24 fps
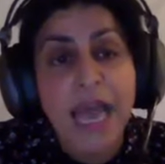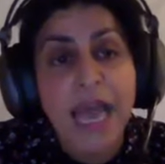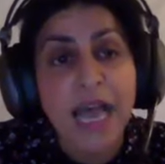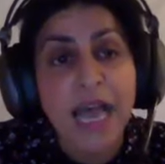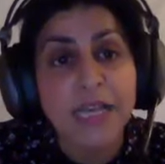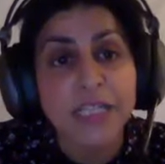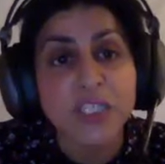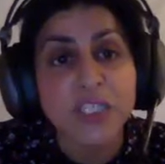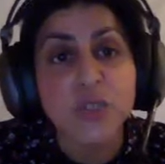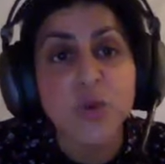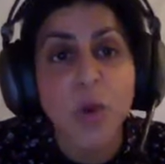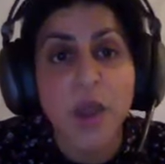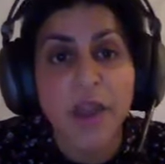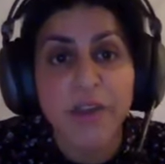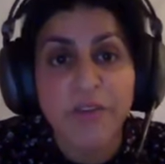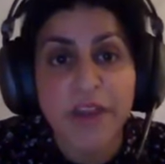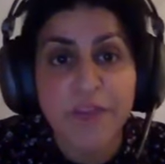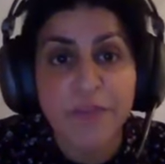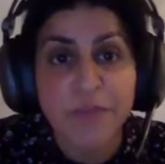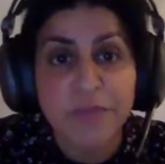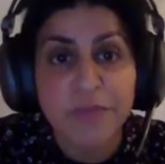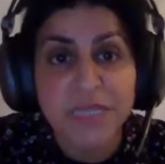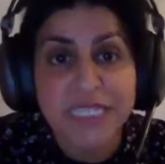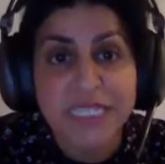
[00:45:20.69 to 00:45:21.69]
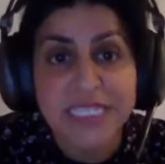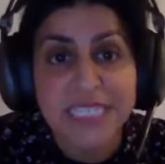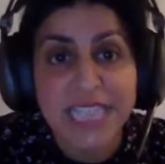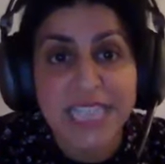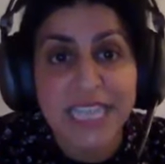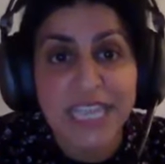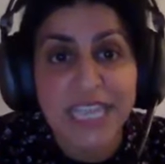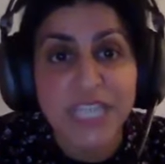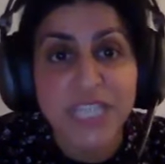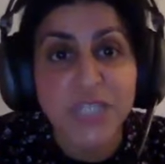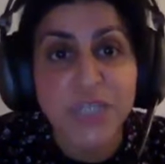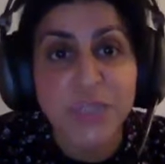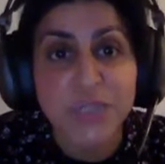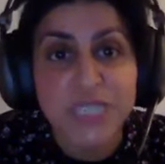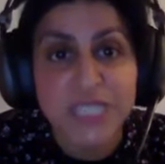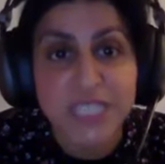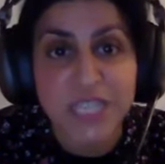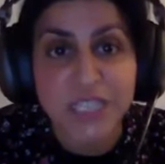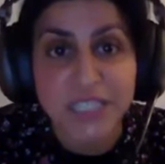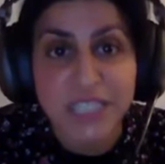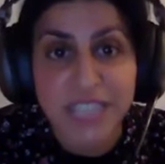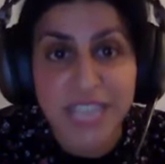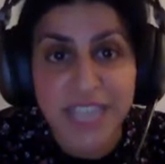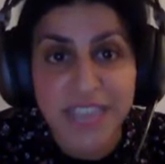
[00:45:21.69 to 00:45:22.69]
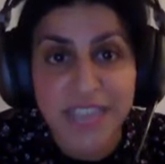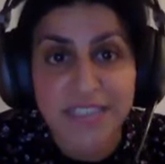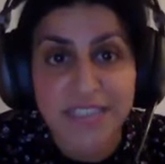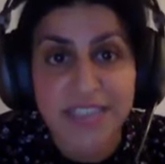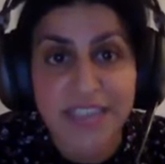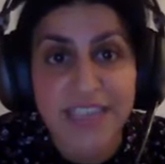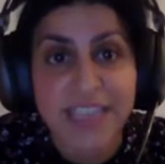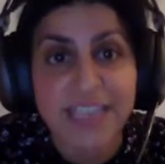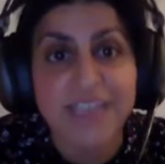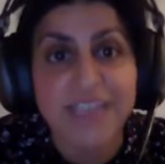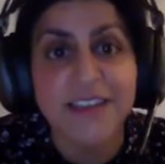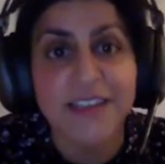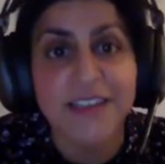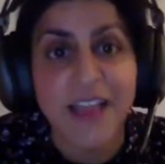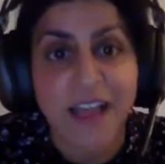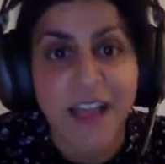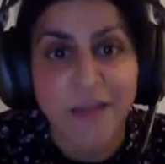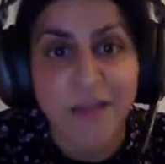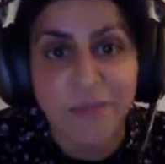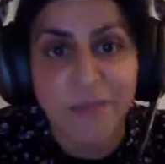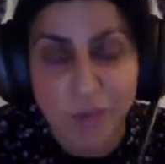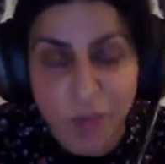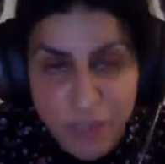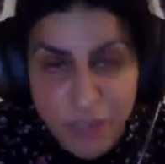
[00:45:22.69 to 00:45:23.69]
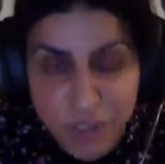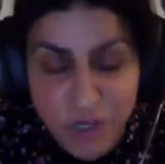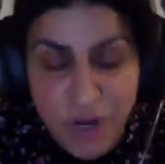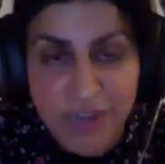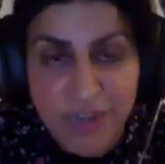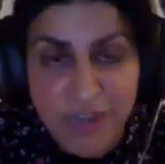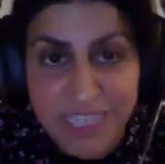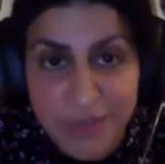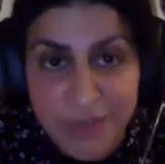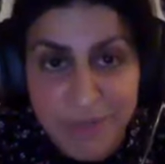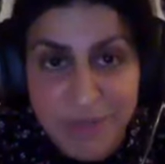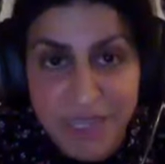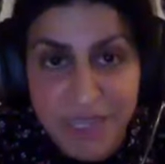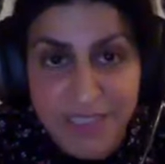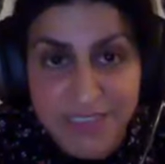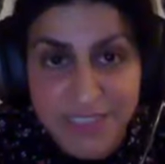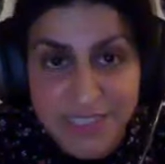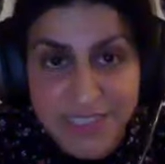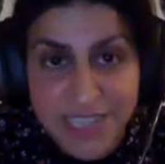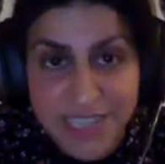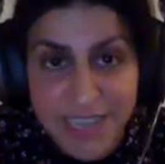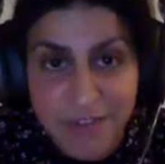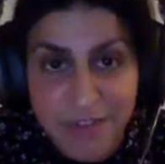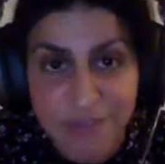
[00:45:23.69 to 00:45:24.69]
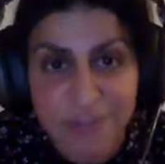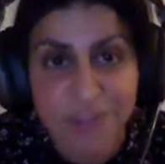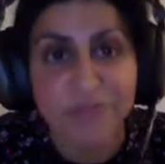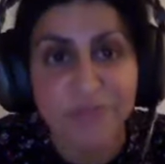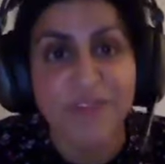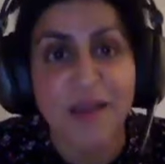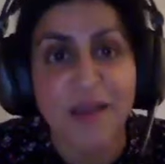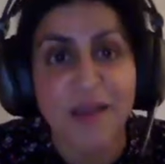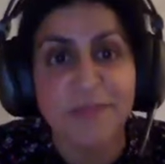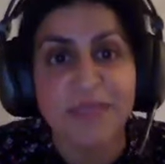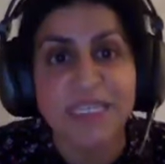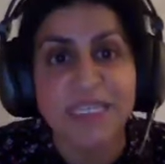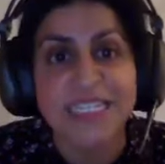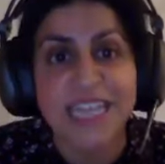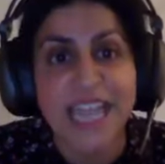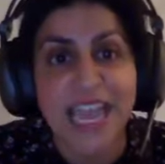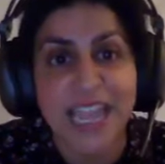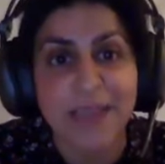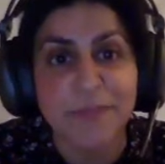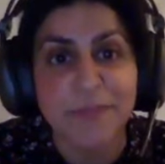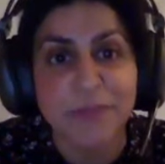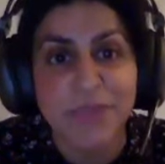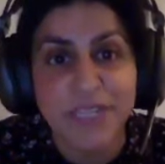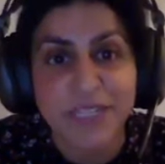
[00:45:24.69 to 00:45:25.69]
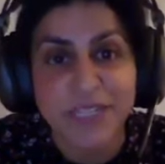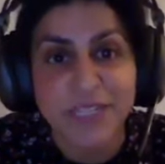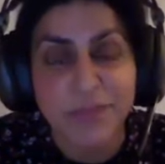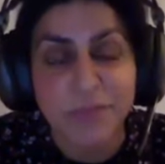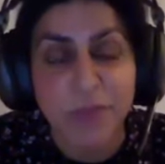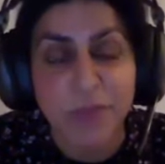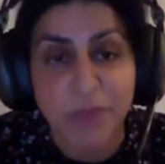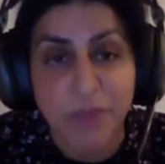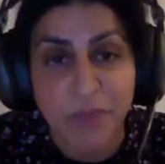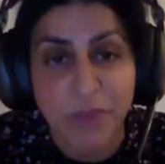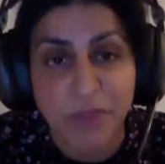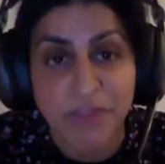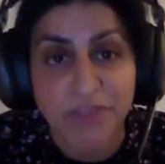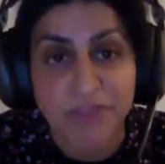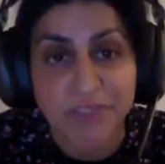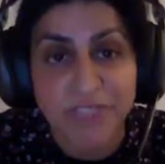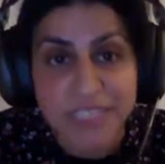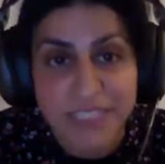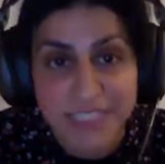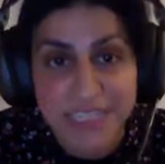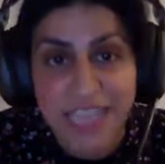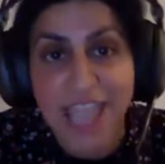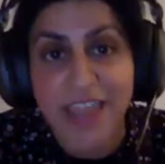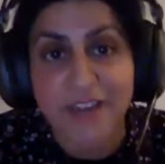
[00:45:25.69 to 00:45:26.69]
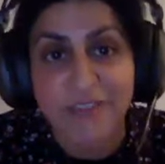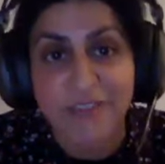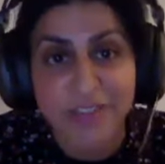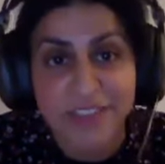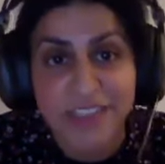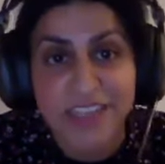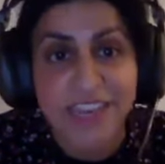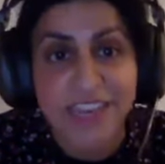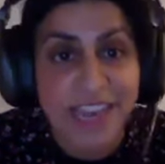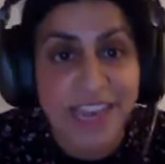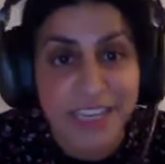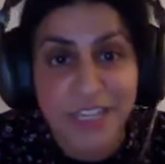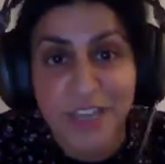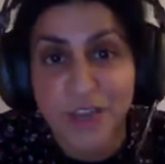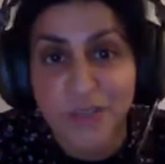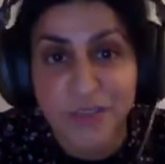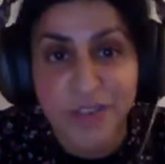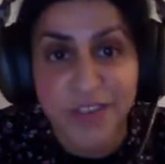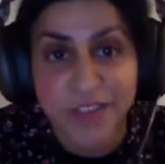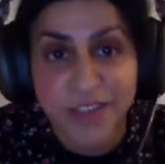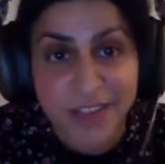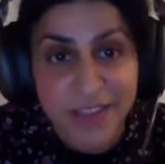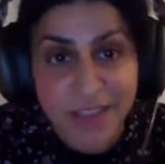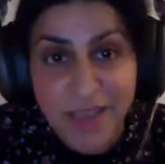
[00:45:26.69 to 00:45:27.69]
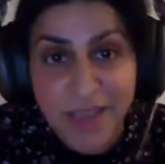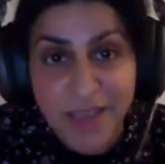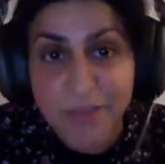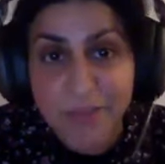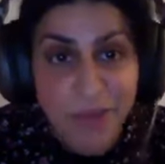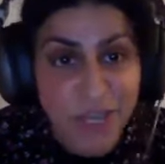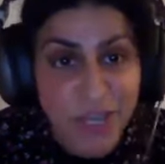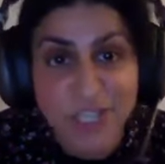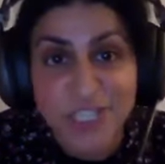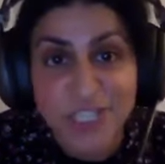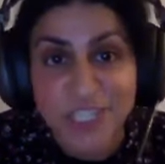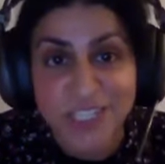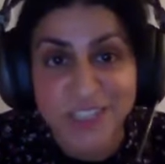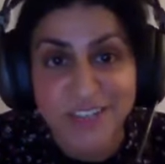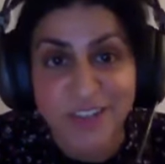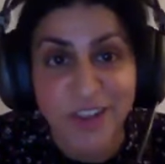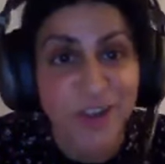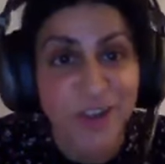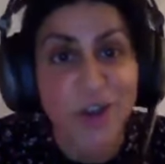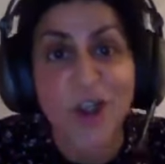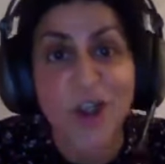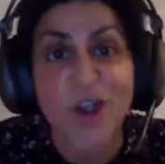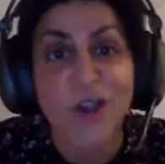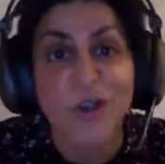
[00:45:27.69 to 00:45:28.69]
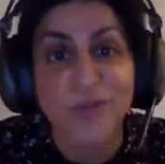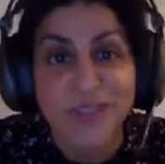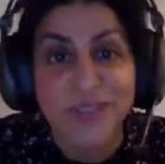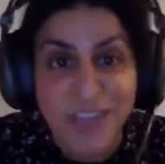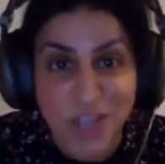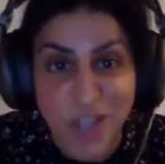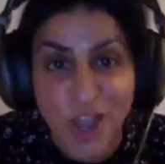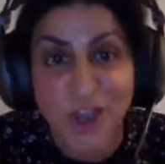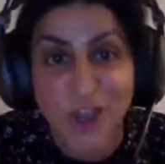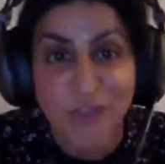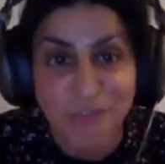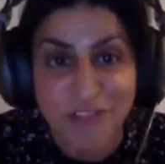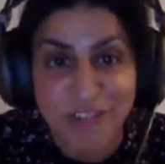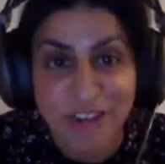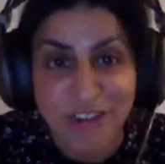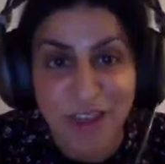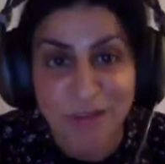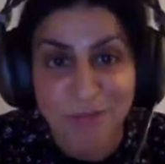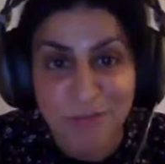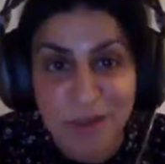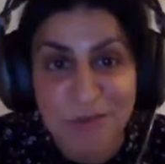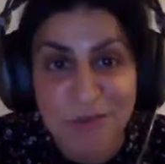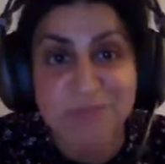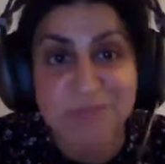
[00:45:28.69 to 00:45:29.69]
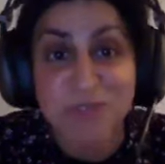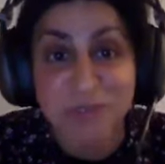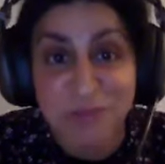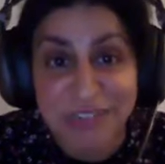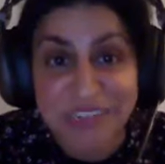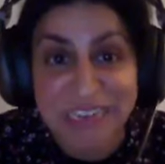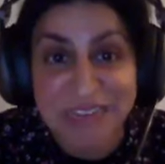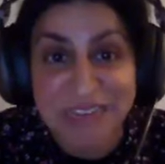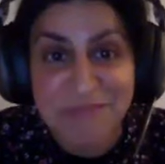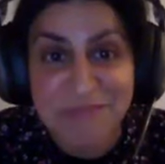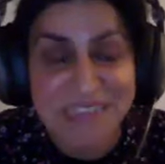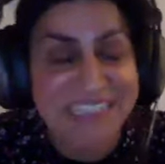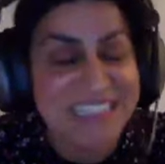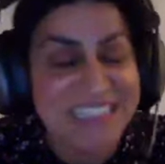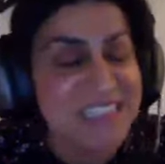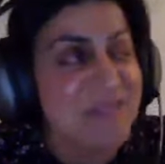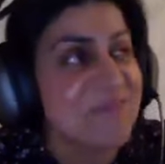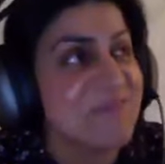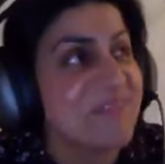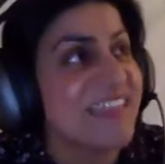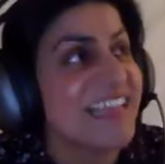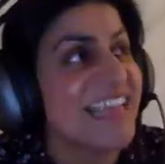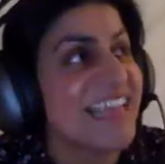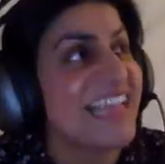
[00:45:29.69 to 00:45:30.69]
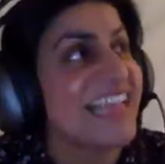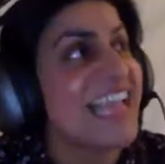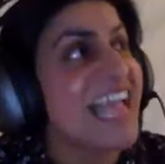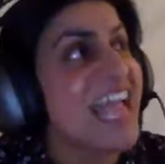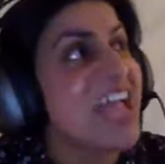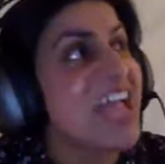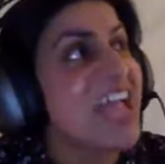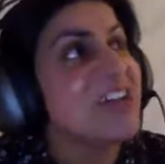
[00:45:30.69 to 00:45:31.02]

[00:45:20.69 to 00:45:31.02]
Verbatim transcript: Uh, it's quite rare for me to say yes to a Sunday thing. Um, I try and keep that as a sacred family day because my mother is scarier than any other person I know, and her three line whips really mean something.